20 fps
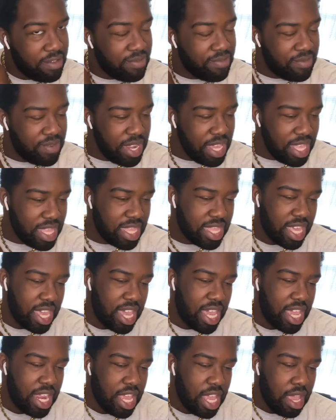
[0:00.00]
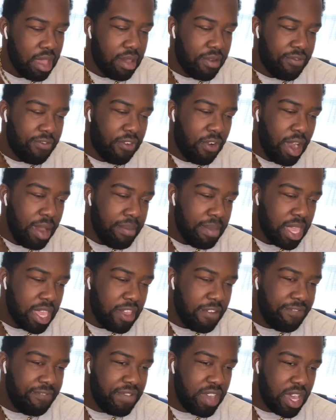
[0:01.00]
when he said, before I make
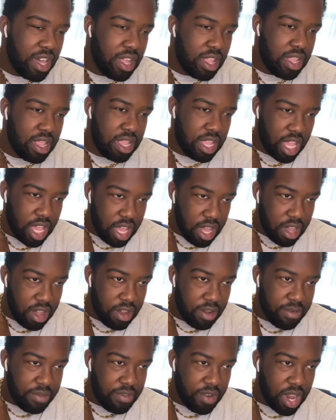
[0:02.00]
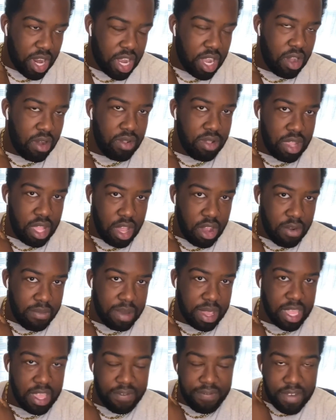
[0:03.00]
you feel low, before I go low,
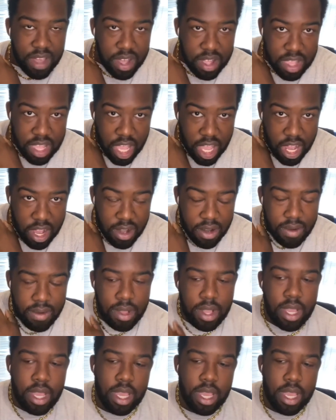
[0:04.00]
make you feel low,